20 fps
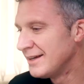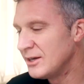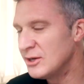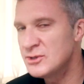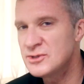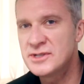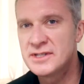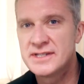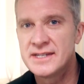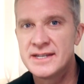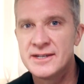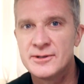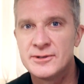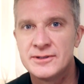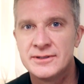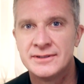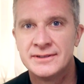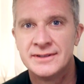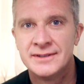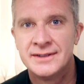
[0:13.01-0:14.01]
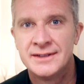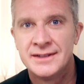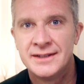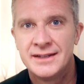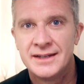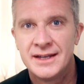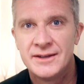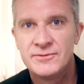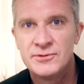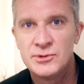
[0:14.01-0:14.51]
Here's the deal.
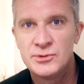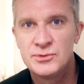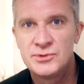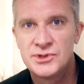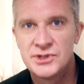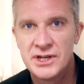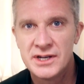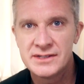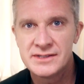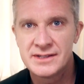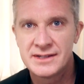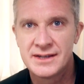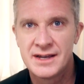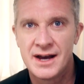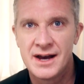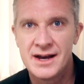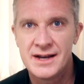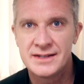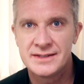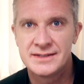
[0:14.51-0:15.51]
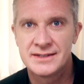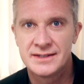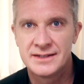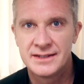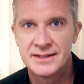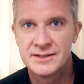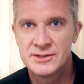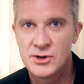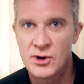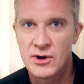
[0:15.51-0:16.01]
If you just got
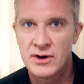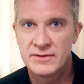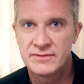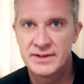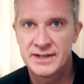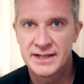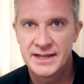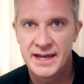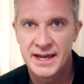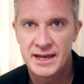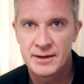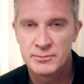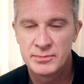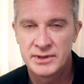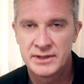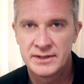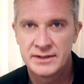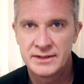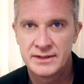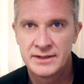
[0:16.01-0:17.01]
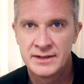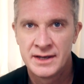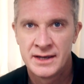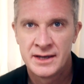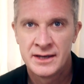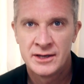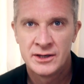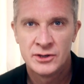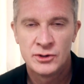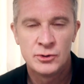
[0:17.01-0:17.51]
into RV camping,
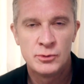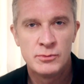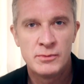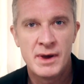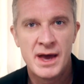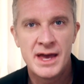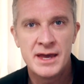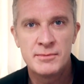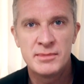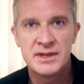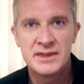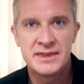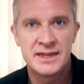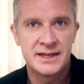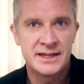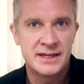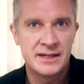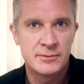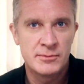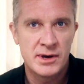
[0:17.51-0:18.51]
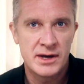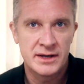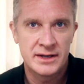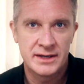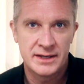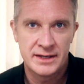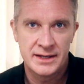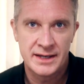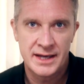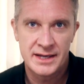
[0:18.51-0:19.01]
you may be thinking about
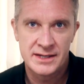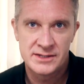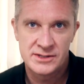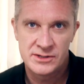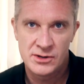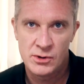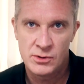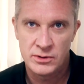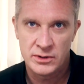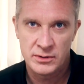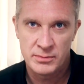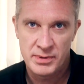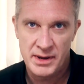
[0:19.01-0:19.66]
getting a solar